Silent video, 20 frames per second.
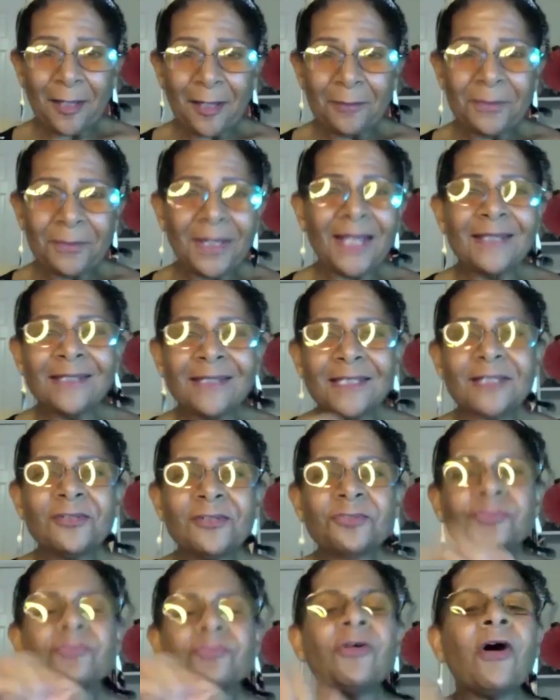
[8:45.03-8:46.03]
and then
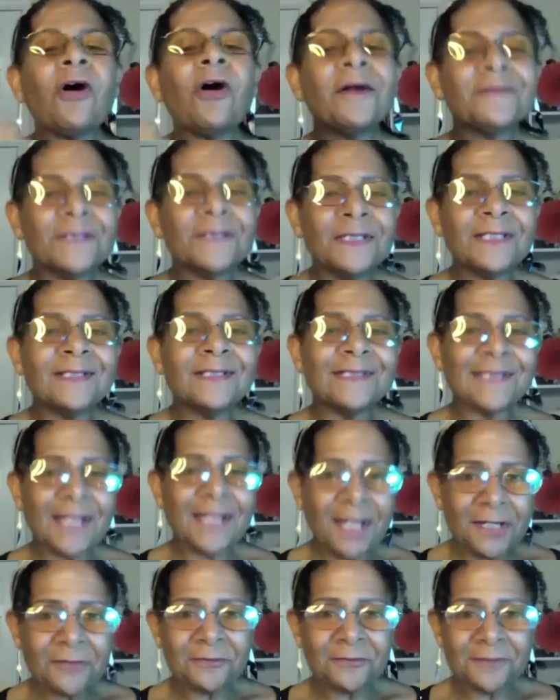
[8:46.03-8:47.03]
draw the
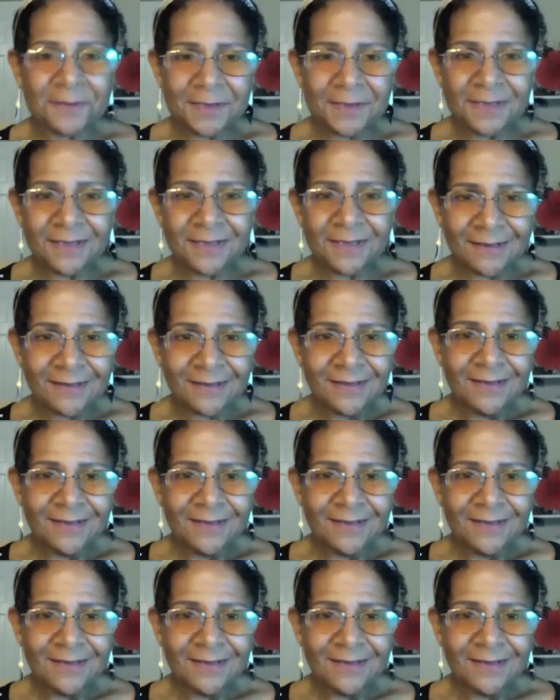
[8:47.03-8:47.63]
entire thing